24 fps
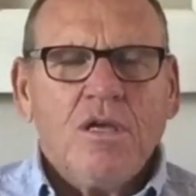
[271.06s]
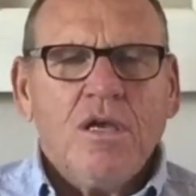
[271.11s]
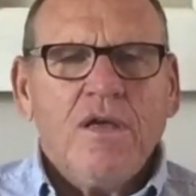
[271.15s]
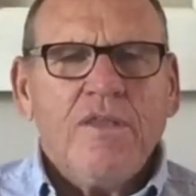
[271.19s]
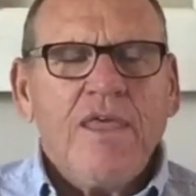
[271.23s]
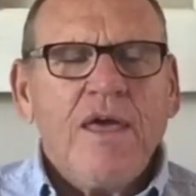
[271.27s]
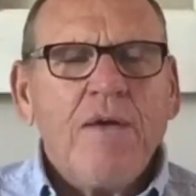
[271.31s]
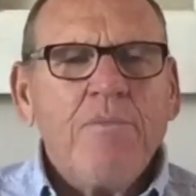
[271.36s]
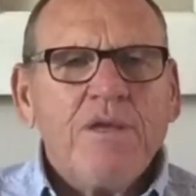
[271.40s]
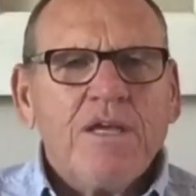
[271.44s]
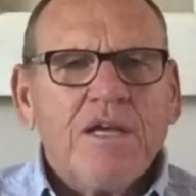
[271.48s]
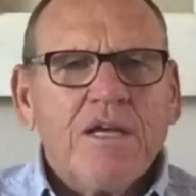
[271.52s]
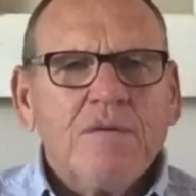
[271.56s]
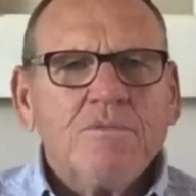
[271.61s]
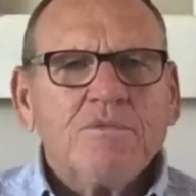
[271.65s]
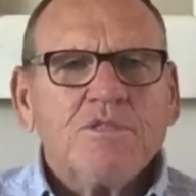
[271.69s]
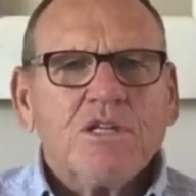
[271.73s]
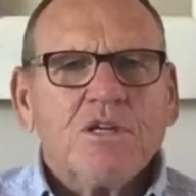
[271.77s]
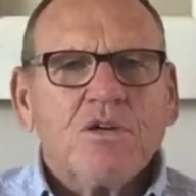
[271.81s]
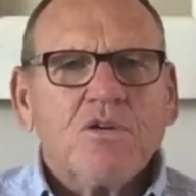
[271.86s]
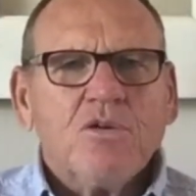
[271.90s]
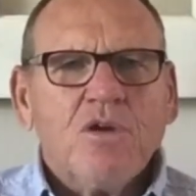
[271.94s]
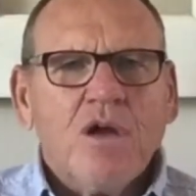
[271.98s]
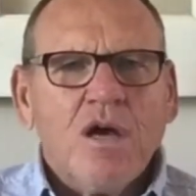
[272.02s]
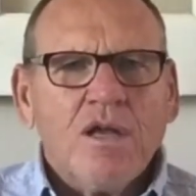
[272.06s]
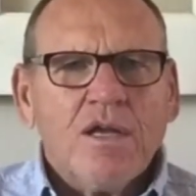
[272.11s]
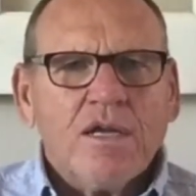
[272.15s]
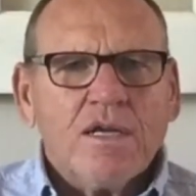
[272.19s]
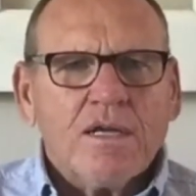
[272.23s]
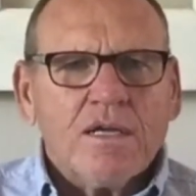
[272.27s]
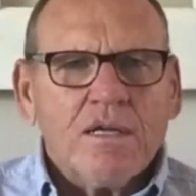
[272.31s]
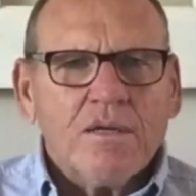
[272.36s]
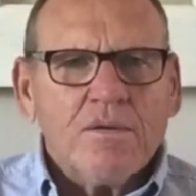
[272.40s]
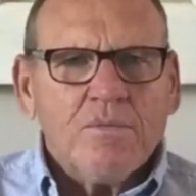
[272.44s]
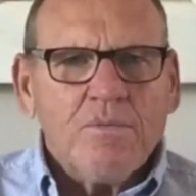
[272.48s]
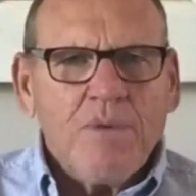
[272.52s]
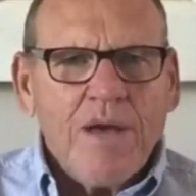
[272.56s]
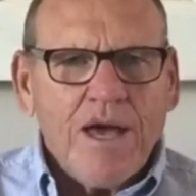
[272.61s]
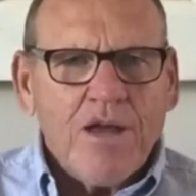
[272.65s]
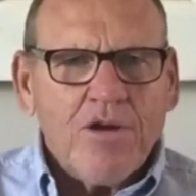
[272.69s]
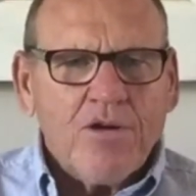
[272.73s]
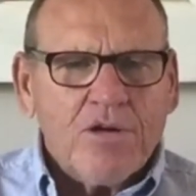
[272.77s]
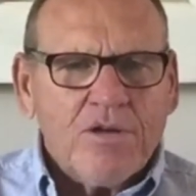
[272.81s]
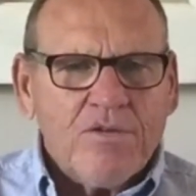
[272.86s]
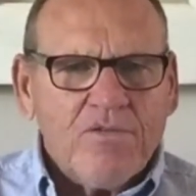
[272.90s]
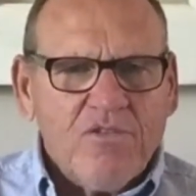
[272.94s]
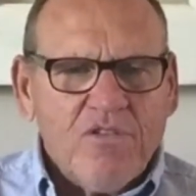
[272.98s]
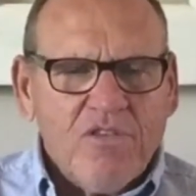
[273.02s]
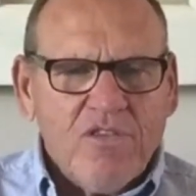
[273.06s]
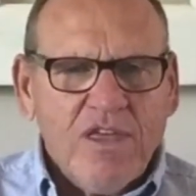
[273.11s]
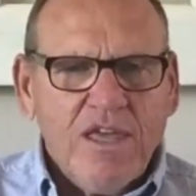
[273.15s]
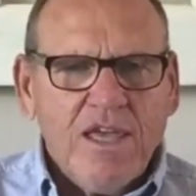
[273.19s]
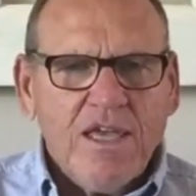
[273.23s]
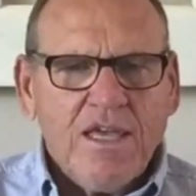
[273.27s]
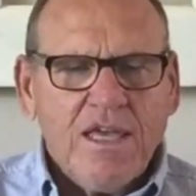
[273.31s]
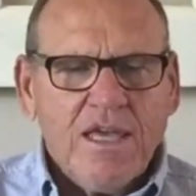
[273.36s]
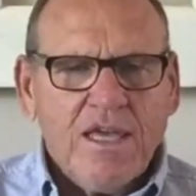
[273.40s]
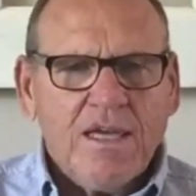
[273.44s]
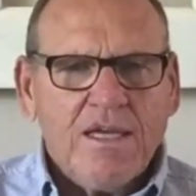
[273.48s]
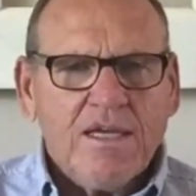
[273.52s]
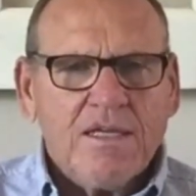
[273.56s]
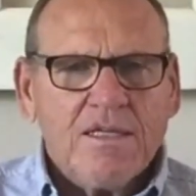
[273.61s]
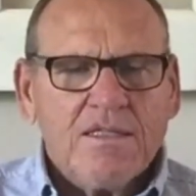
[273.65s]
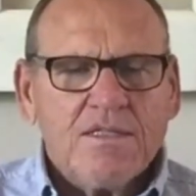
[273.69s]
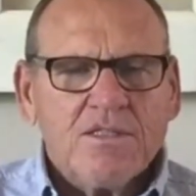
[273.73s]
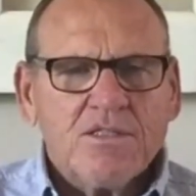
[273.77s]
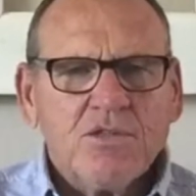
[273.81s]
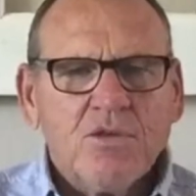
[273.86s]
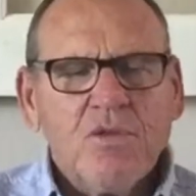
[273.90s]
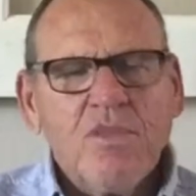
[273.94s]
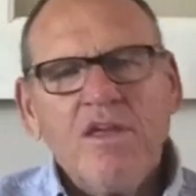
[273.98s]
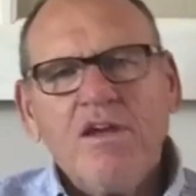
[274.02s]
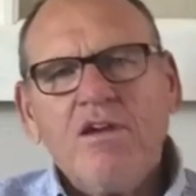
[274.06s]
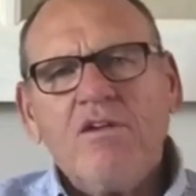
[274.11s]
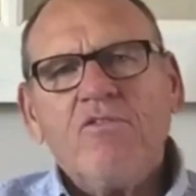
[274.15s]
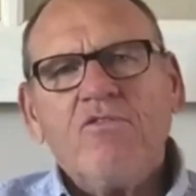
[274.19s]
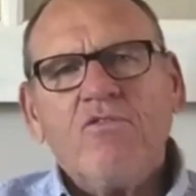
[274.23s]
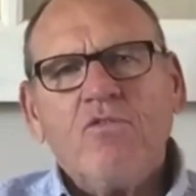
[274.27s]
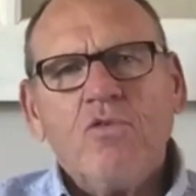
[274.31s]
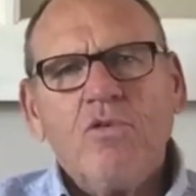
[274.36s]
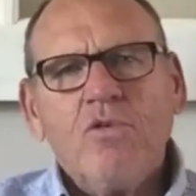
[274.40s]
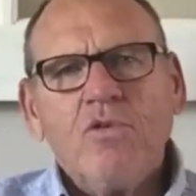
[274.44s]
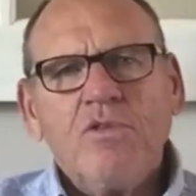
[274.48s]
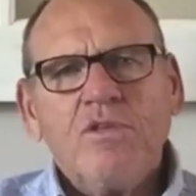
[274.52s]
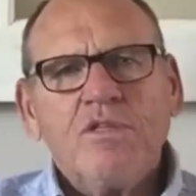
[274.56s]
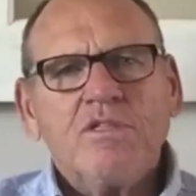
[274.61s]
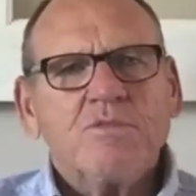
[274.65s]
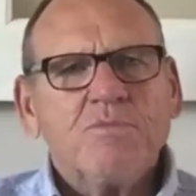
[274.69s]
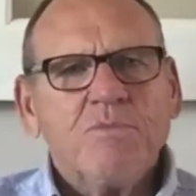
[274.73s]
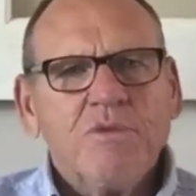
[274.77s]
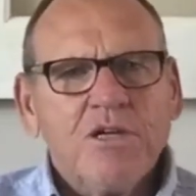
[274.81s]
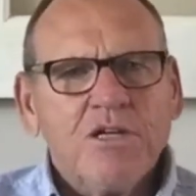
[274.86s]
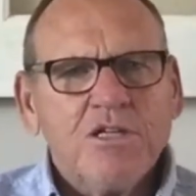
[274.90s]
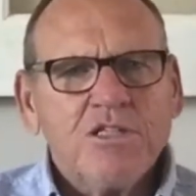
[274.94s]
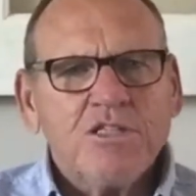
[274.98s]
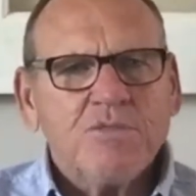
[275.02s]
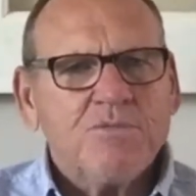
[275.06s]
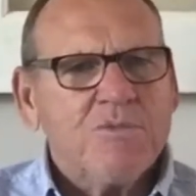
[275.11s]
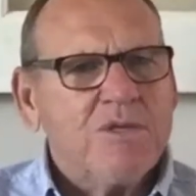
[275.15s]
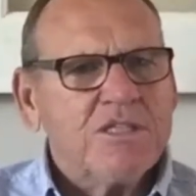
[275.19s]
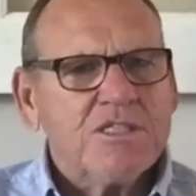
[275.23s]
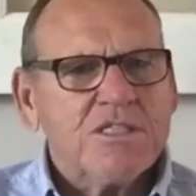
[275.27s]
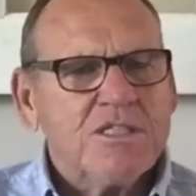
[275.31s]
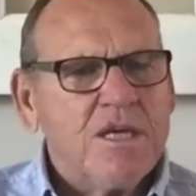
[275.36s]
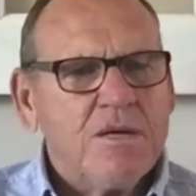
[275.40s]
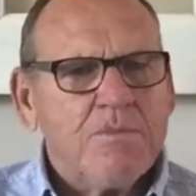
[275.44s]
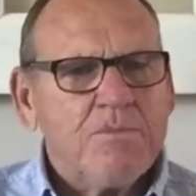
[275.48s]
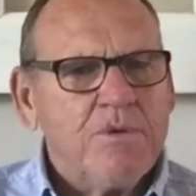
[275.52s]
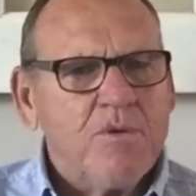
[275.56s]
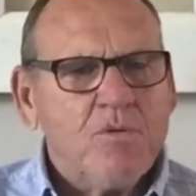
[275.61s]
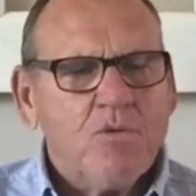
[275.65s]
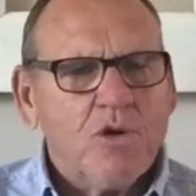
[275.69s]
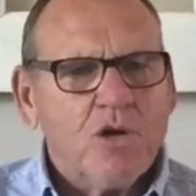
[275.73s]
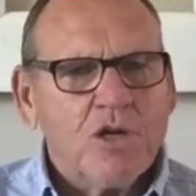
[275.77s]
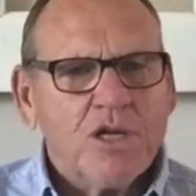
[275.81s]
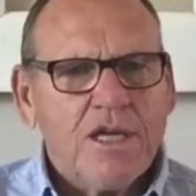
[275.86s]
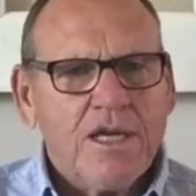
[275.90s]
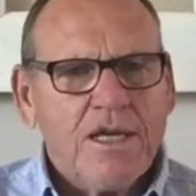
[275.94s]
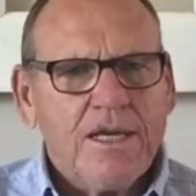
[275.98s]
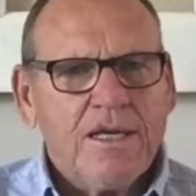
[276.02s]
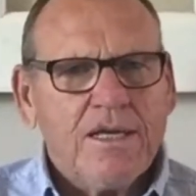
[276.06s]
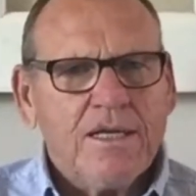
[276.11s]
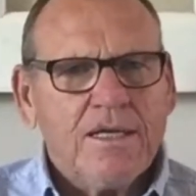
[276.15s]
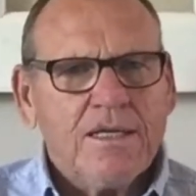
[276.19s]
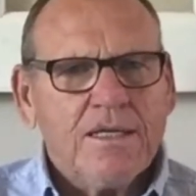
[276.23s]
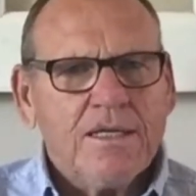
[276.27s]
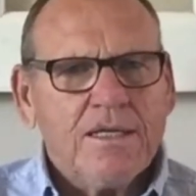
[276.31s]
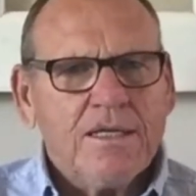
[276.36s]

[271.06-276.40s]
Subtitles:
And that becomes a chronic pattern of thinking, so therefore this marriage must not be working.